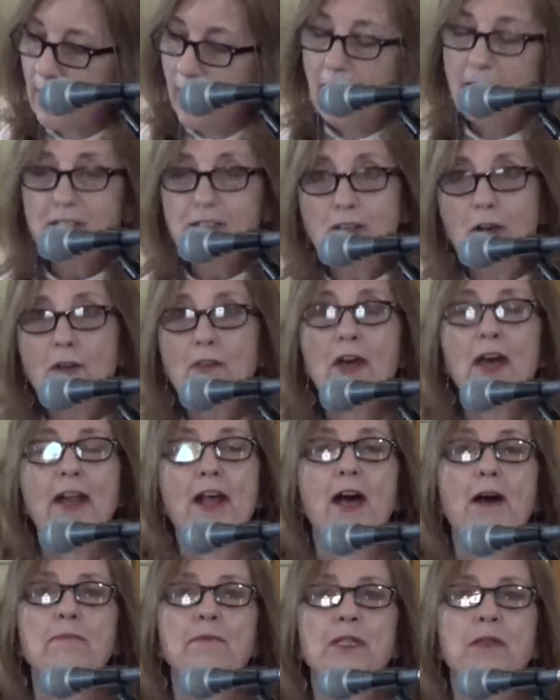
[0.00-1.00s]
I saw that
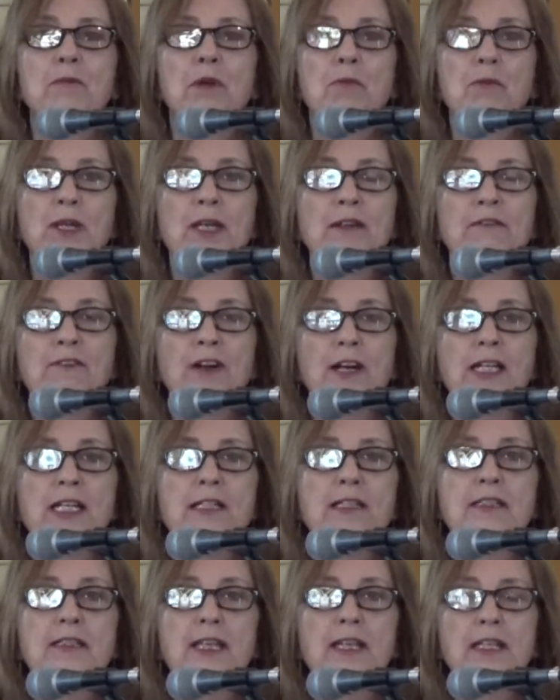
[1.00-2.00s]
happening when we
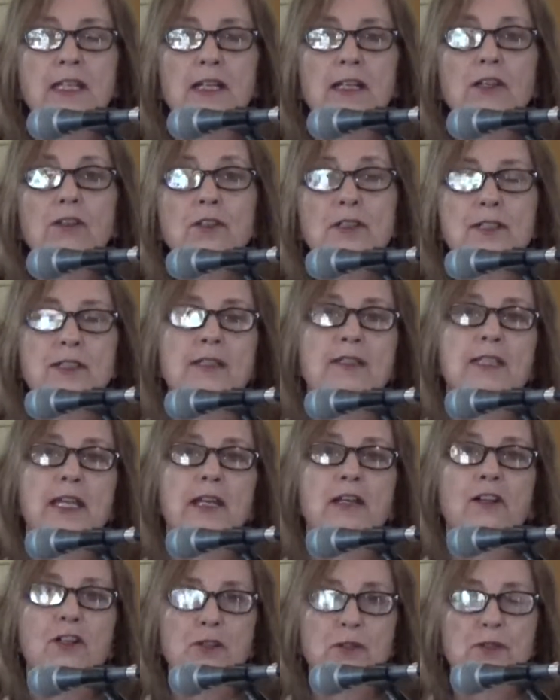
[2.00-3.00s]
invited St. Hilda's and
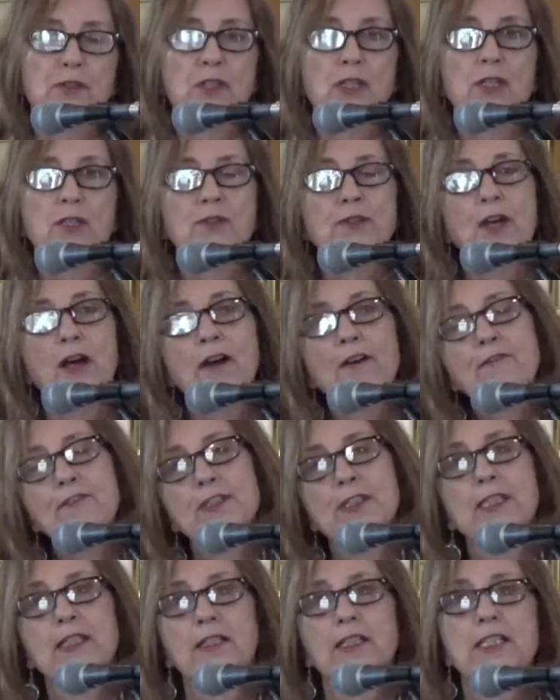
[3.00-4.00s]
St. Luke's to use our
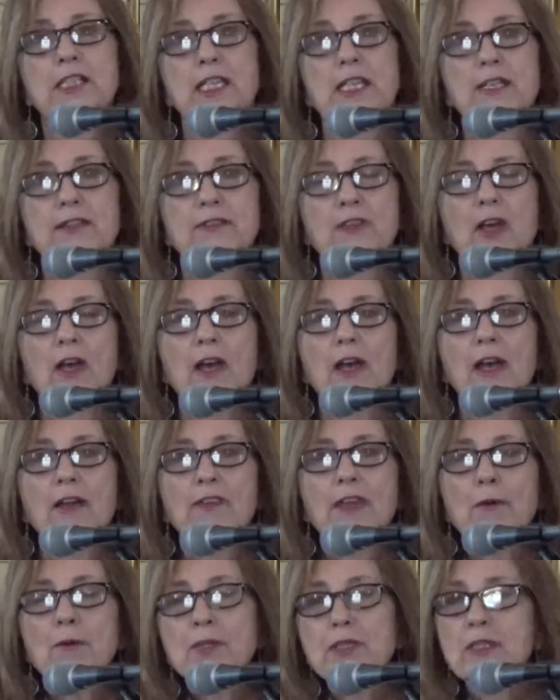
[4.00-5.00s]
facilities.
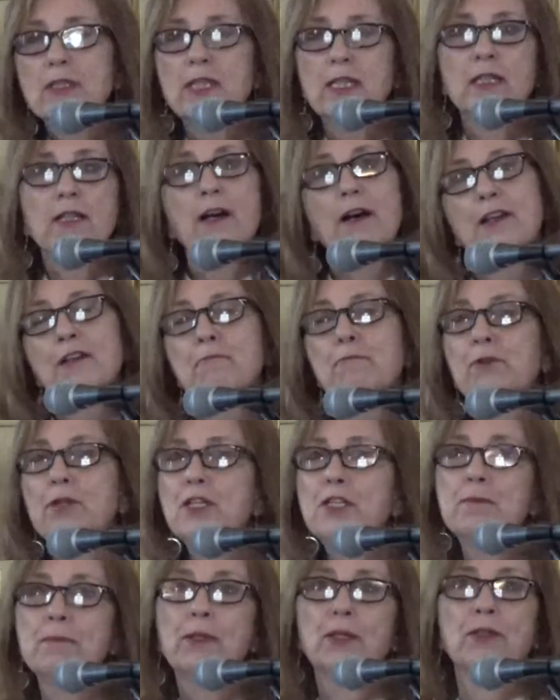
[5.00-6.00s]
That was a neat kind of
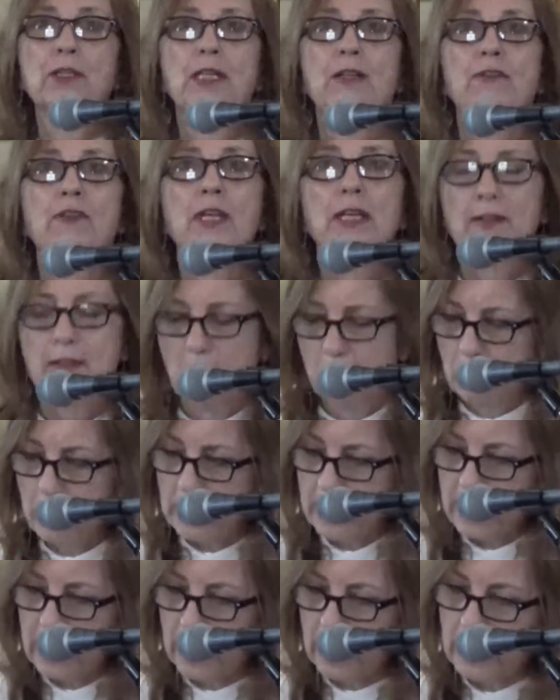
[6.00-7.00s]
bridge building thing that we
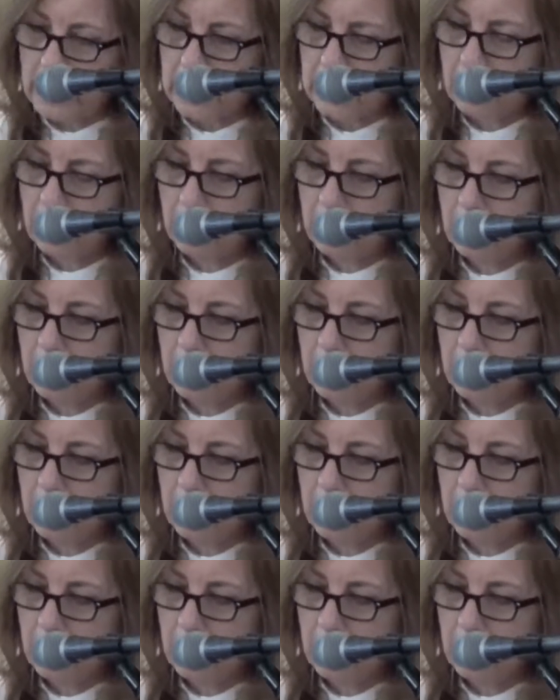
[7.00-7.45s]
did.